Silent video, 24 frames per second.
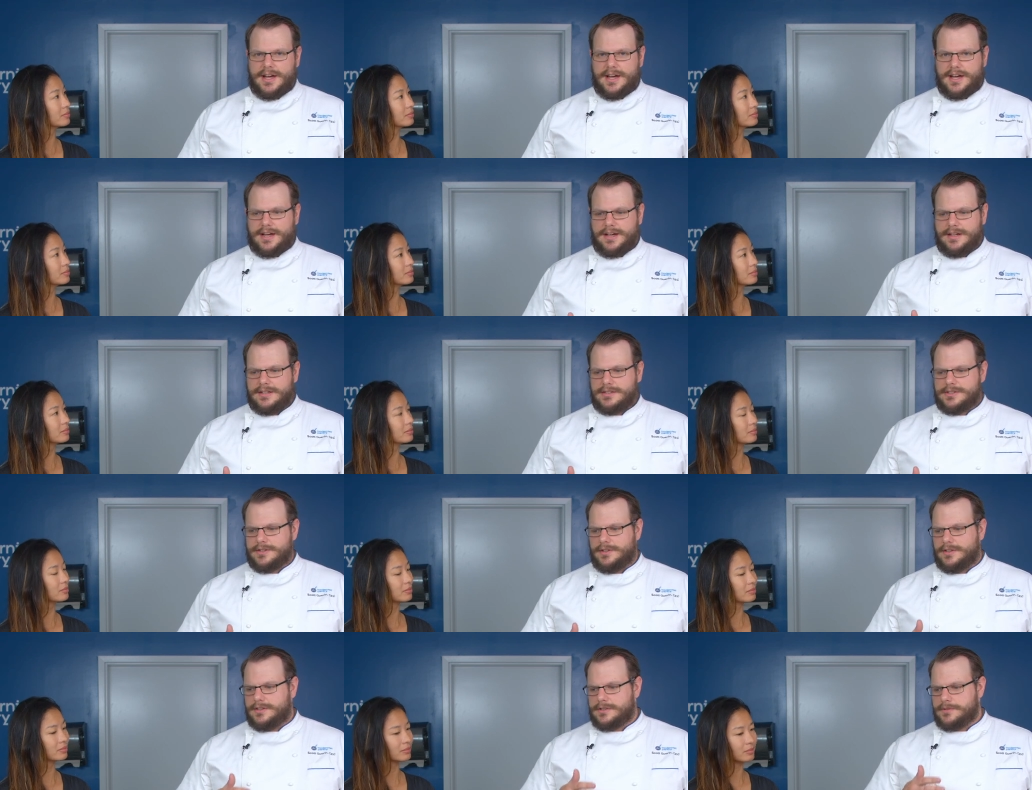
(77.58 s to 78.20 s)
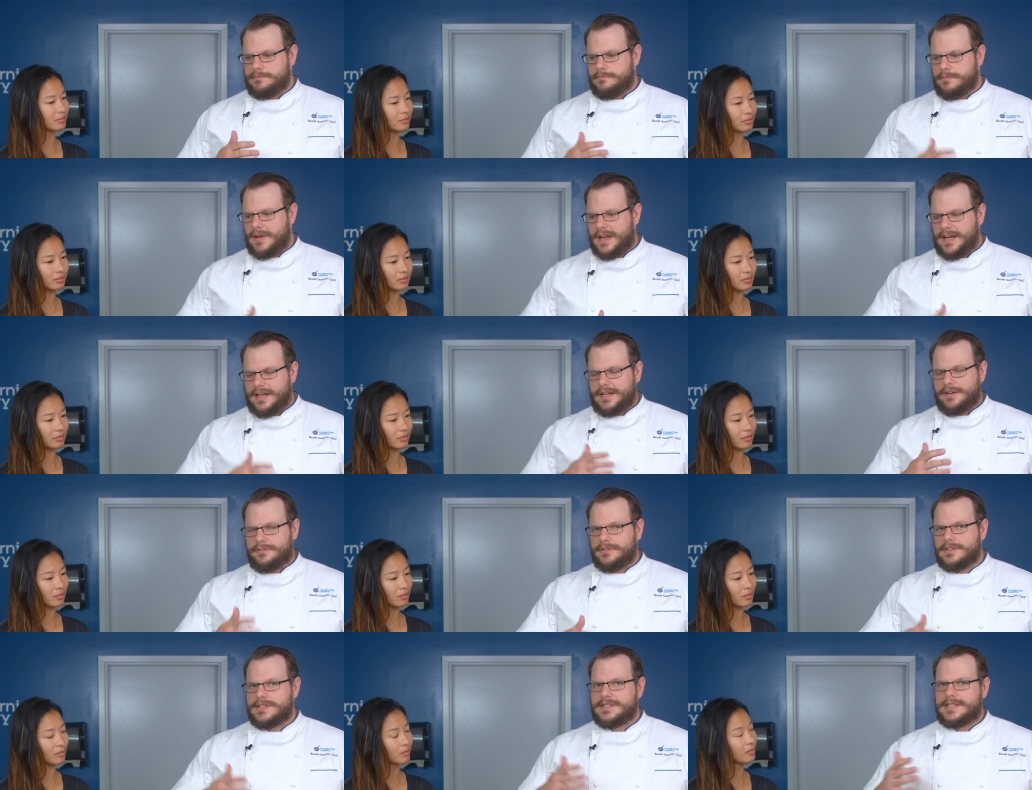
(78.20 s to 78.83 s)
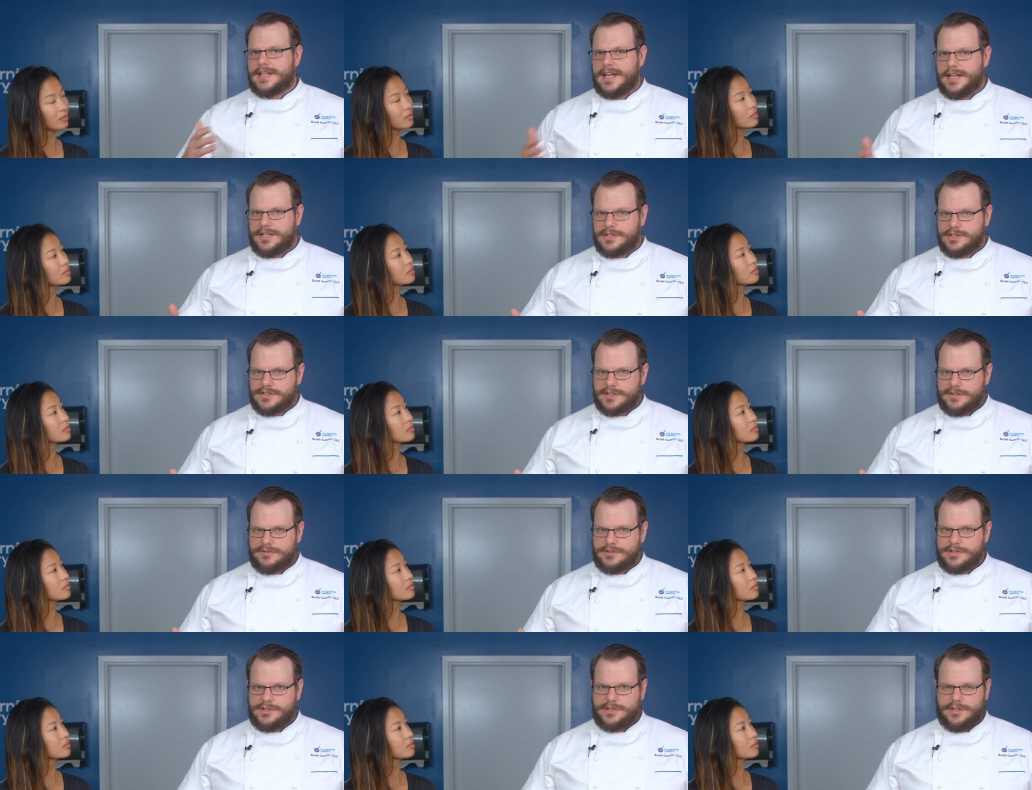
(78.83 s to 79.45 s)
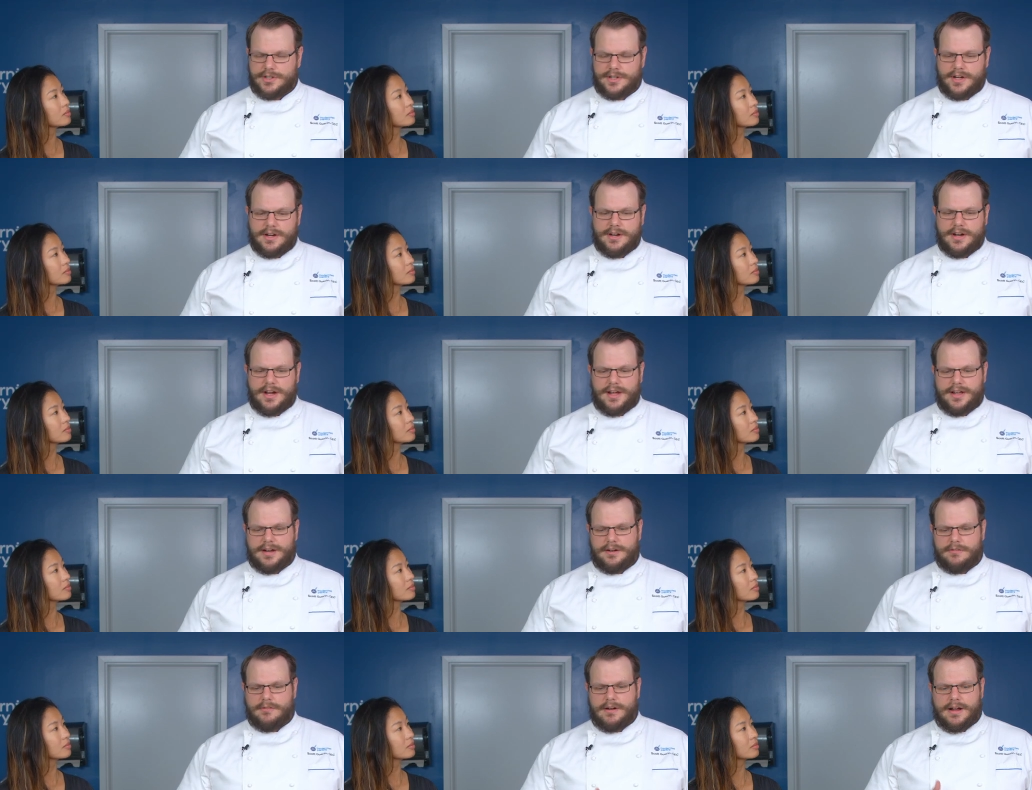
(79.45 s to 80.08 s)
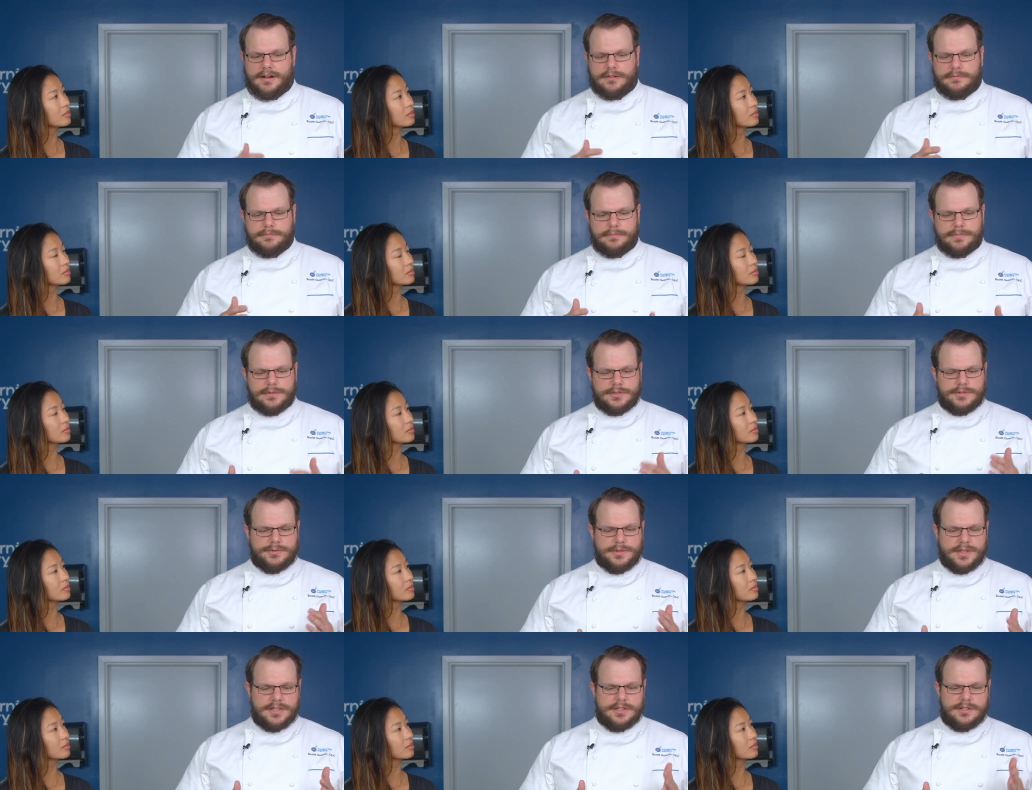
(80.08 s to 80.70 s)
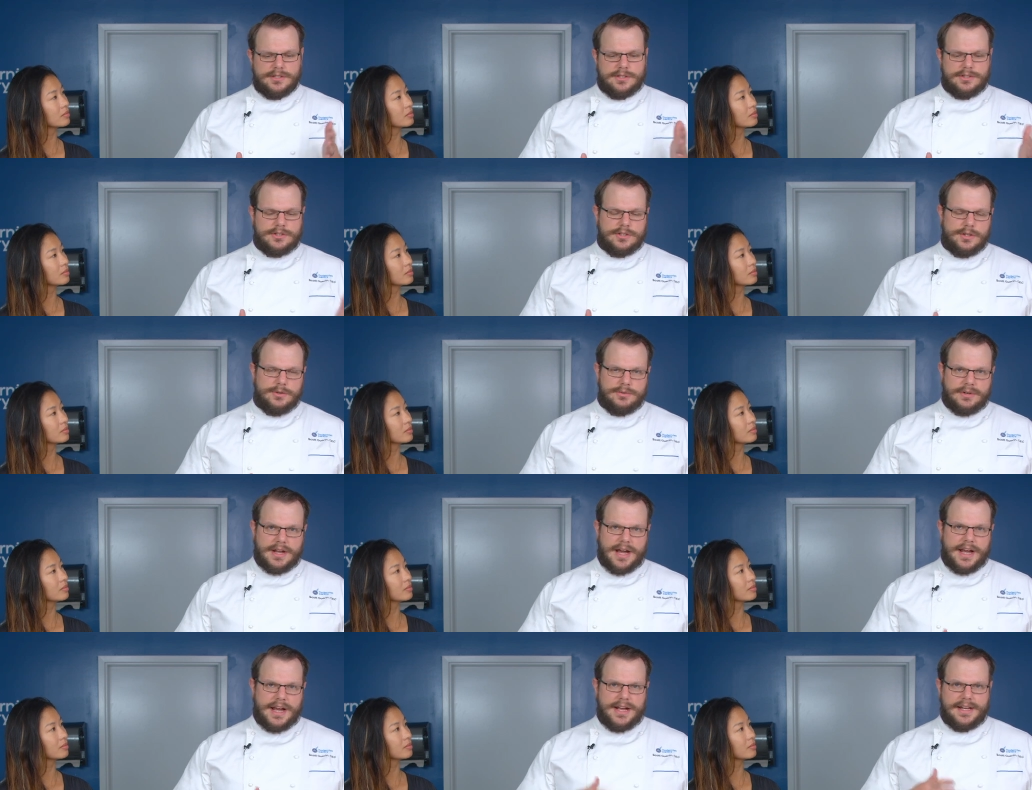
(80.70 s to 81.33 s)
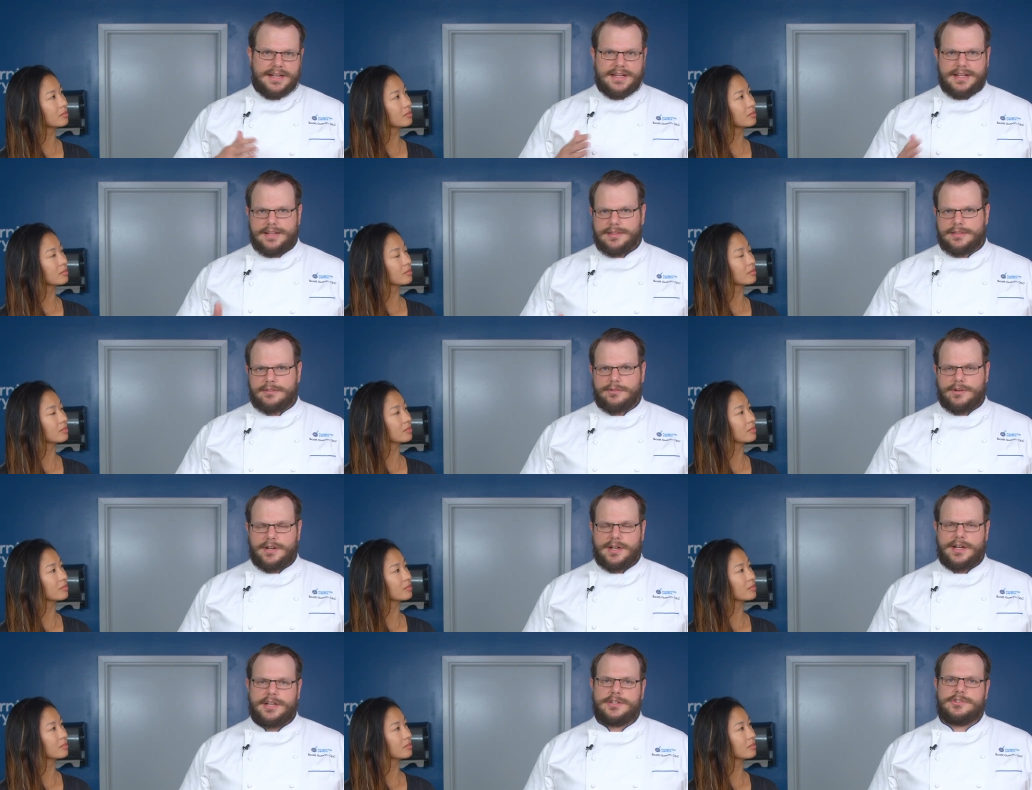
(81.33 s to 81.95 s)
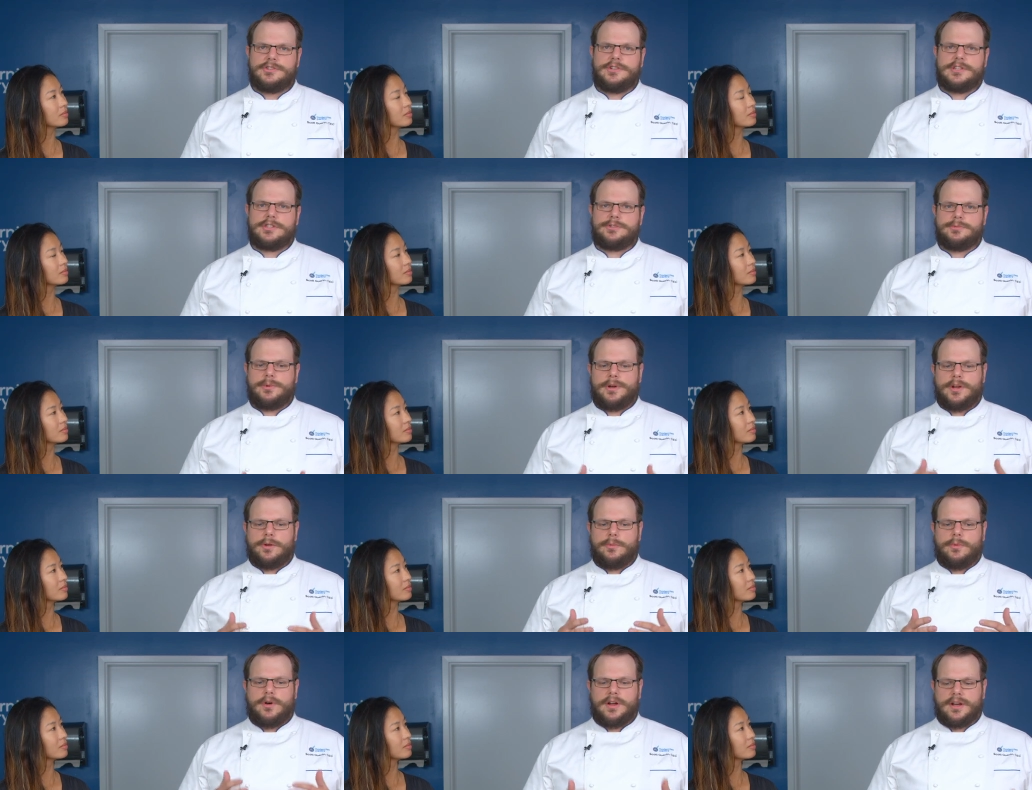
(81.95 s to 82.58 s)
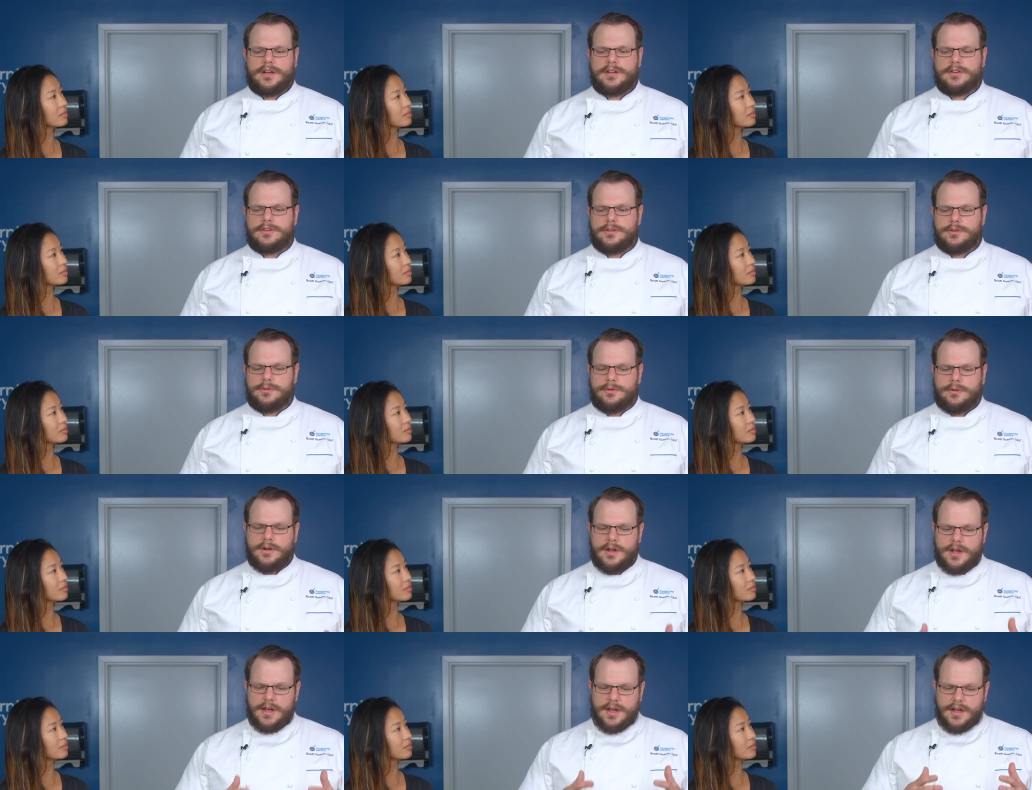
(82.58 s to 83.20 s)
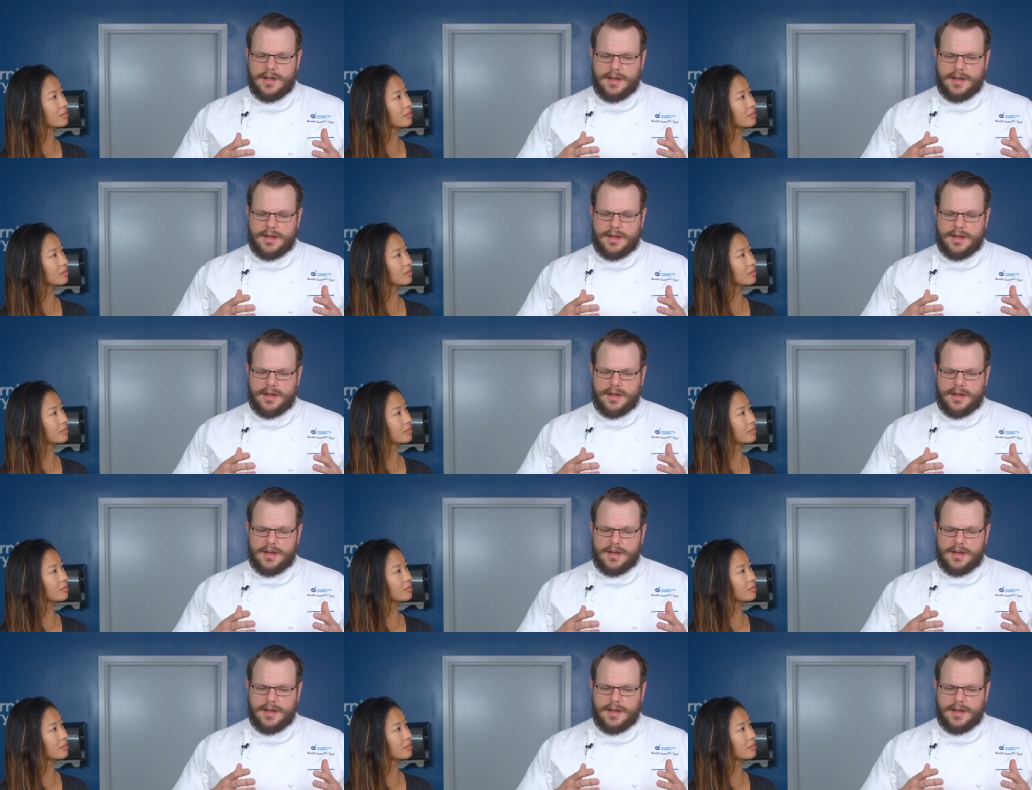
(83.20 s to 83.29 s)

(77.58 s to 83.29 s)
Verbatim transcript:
Speaker 1: Uh, so there's many different stages of sugar and around between 290 and 300 is where you want to do